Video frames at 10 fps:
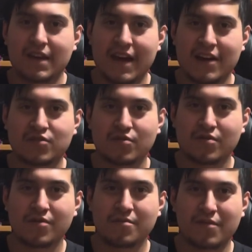
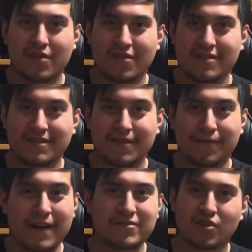actual murders of the
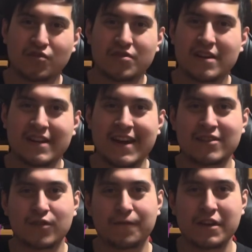five children in
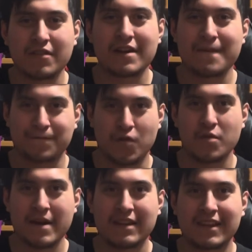actual video game
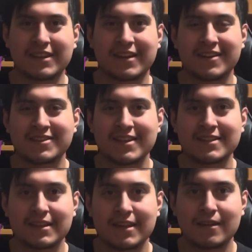format, like the
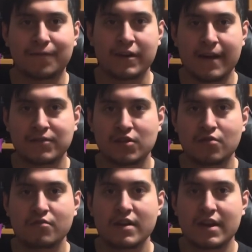cutscenes at the end of FNAF
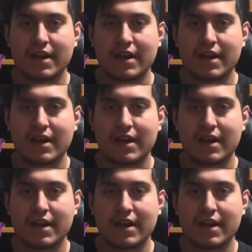2